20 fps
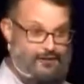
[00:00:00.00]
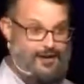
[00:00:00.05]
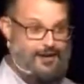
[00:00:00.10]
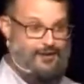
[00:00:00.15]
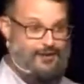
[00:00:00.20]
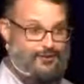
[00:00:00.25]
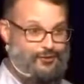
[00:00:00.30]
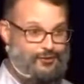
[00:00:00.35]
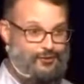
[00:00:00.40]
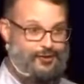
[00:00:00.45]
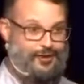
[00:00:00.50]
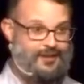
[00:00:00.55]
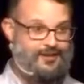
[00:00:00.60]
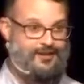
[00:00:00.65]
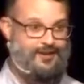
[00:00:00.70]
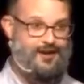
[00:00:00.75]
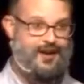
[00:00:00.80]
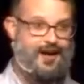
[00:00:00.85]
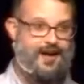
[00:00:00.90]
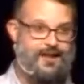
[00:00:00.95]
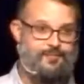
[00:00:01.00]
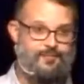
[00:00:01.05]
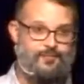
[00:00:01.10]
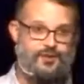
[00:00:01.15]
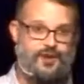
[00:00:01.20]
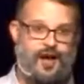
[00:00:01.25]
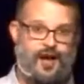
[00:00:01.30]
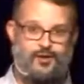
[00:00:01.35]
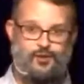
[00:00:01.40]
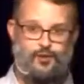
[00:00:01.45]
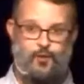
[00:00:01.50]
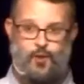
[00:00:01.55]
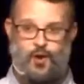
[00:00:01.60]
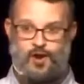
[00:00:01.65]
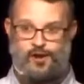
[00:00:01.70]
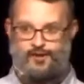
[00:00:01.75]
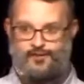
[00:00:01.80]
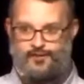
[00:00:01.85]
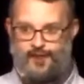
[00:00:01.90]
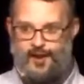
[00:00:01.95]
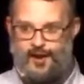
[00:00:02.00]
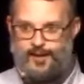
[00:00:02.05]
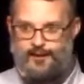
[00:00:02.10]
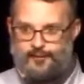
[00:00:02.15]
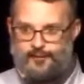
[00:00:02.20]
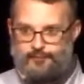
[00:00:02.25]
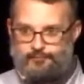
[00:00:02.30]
already because you're like, I am not qualified.